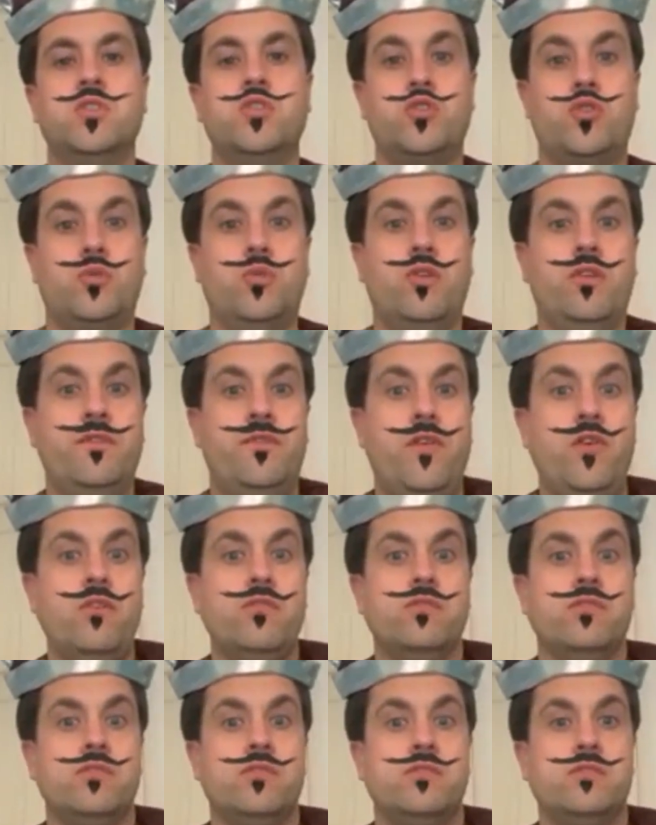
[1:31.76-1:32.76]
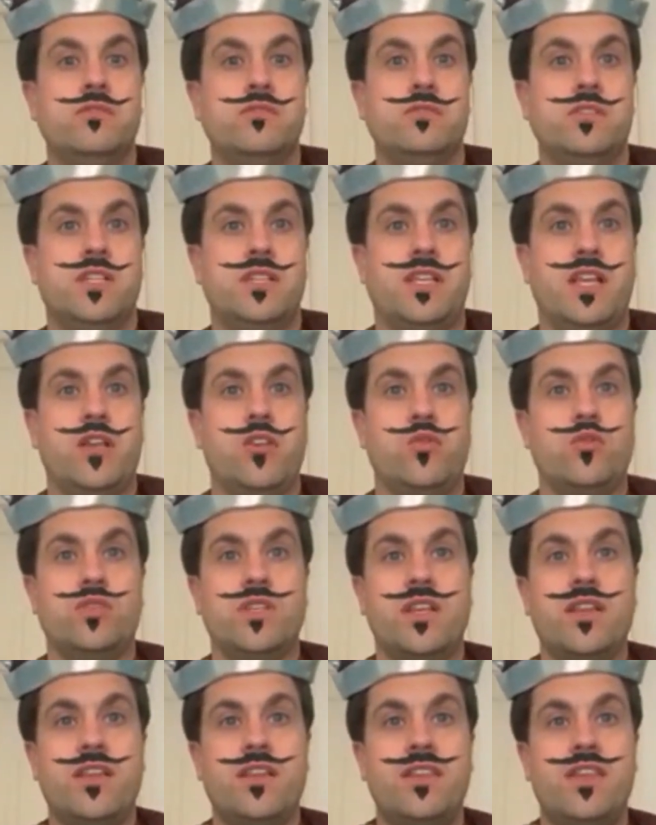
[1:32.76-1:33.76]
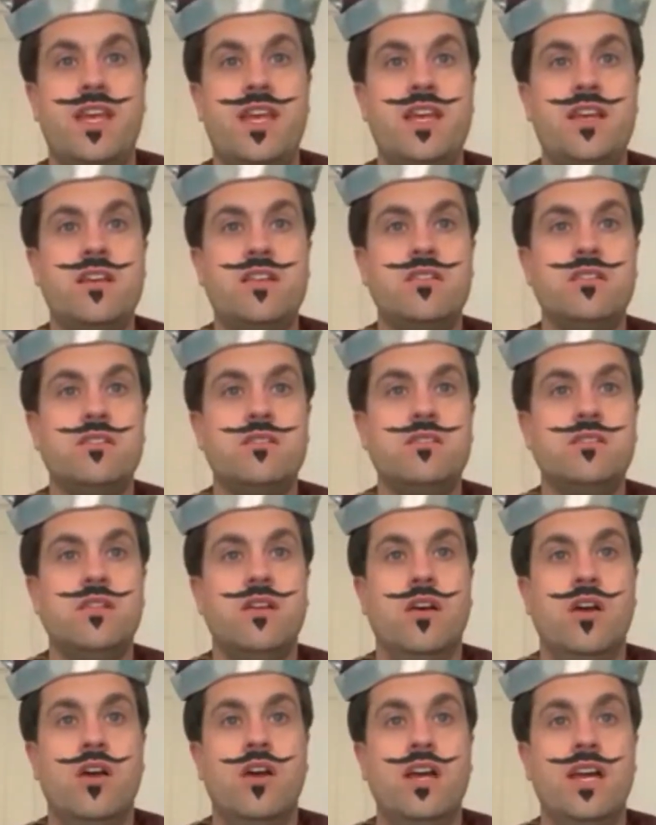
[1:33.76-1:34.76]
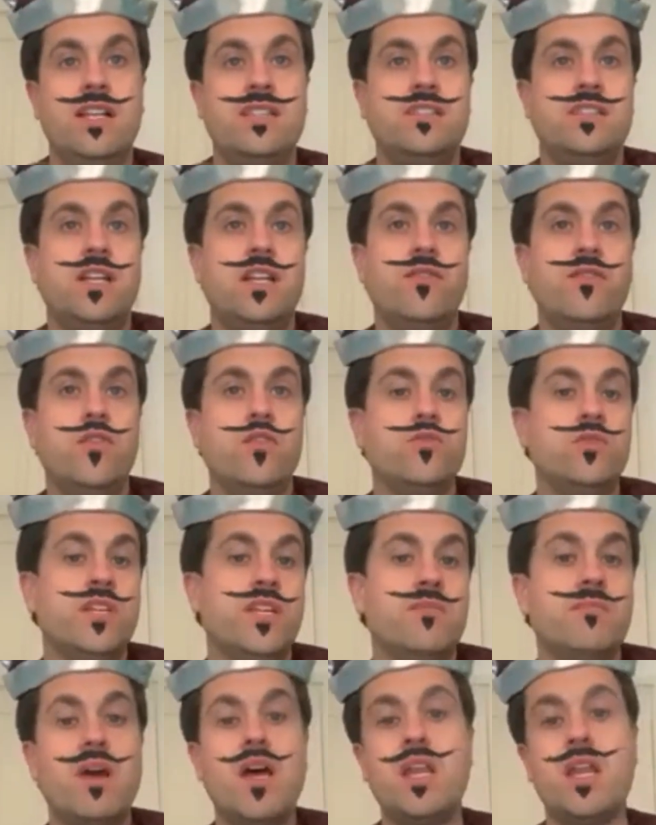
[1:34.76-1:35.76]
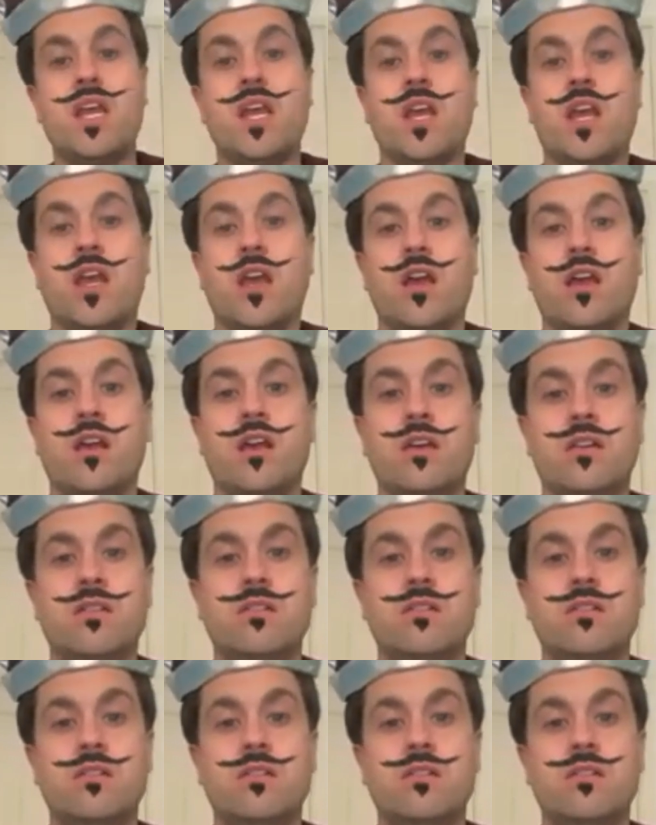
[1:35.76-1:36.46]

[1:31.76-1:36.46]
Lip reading: True or false? Did they use other things instead of using money?